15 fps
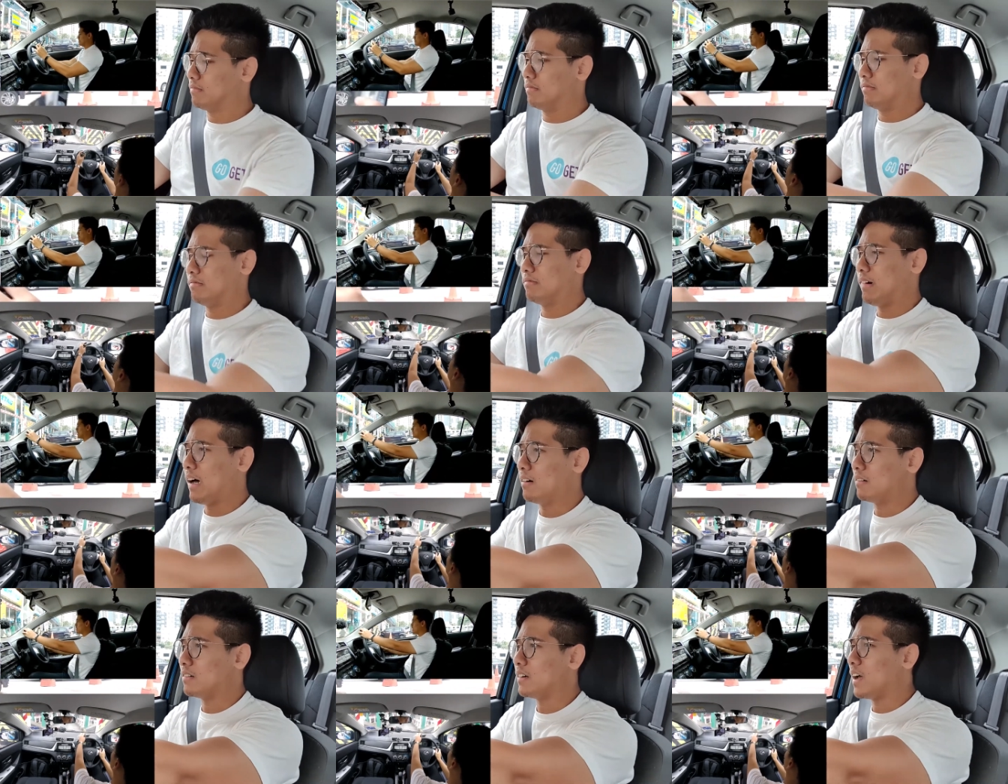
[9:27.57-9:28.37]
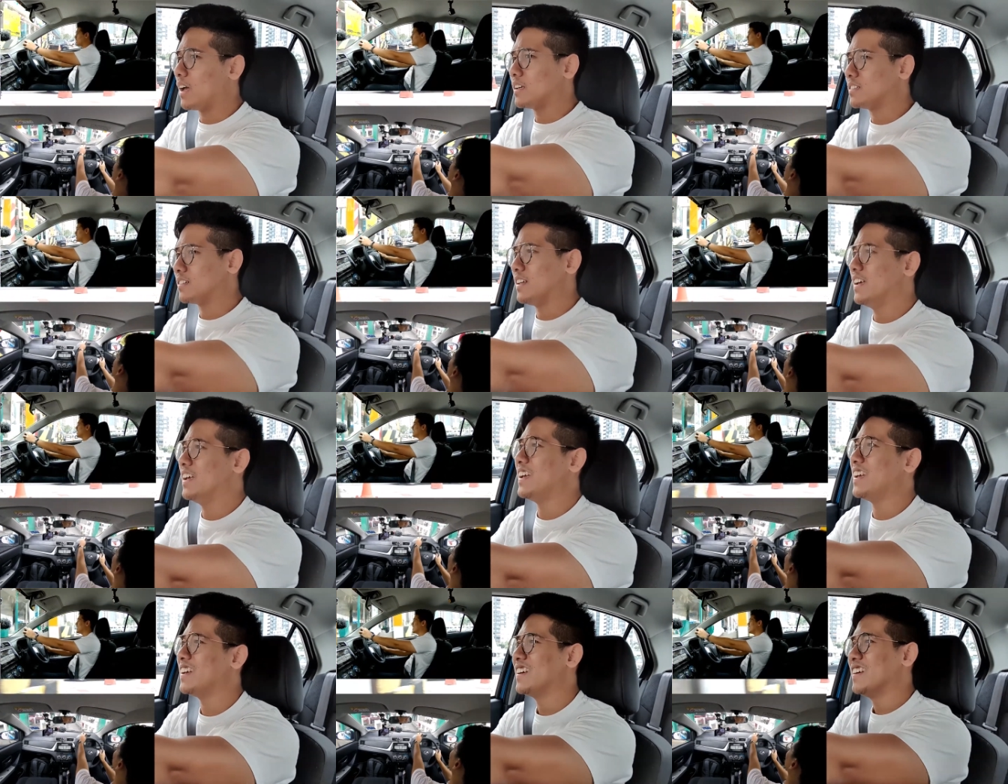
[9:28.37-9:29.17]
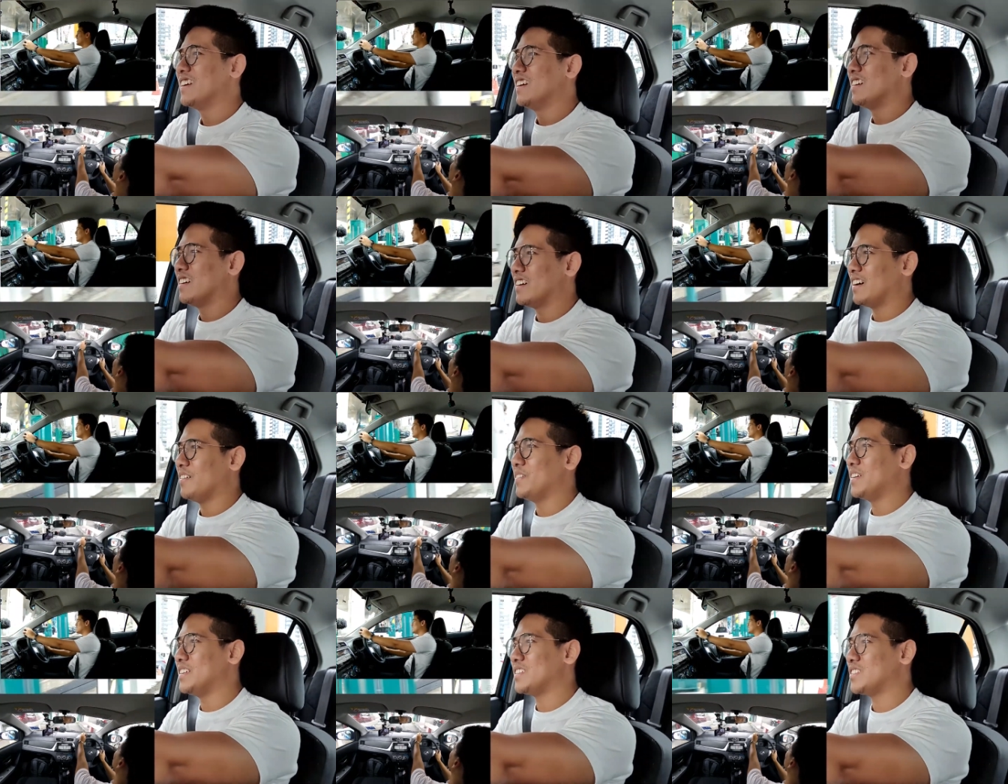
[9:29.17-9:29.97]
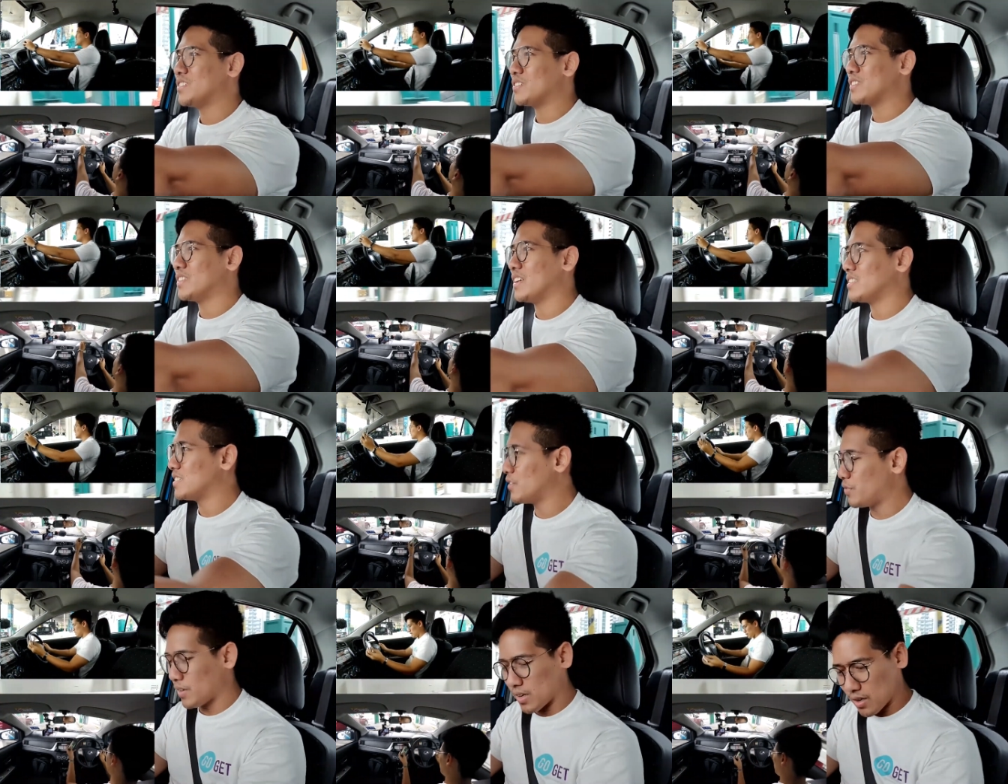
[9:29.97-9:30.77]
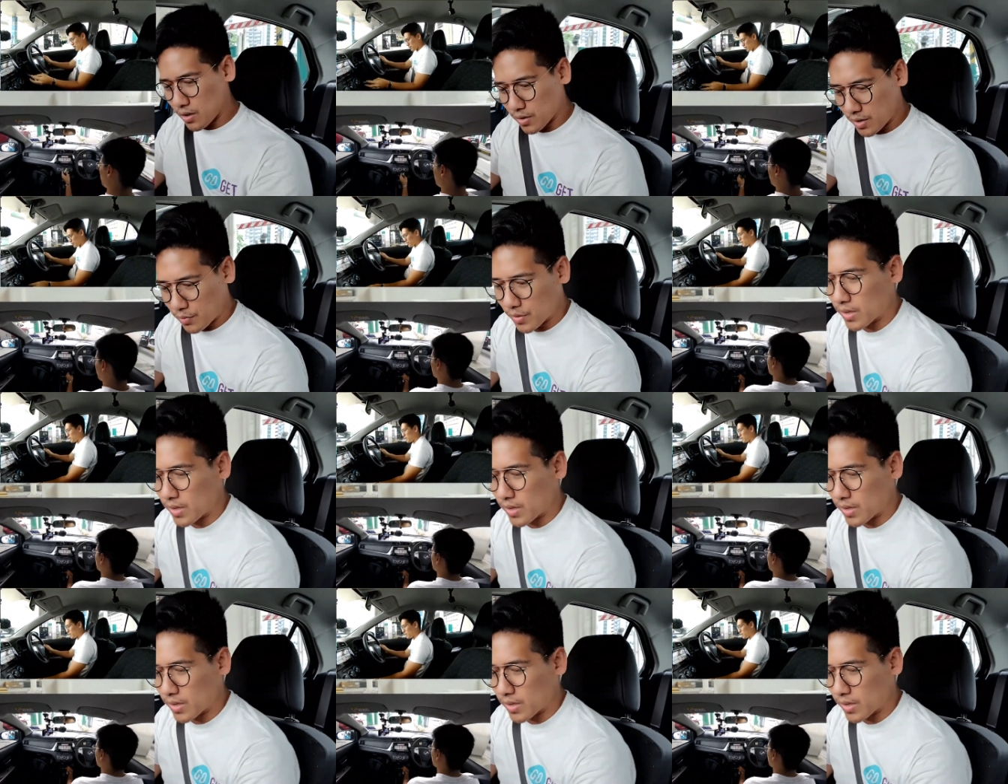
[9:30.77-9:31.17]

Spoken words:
Wow, actually. I mean, it shows there's a lot of different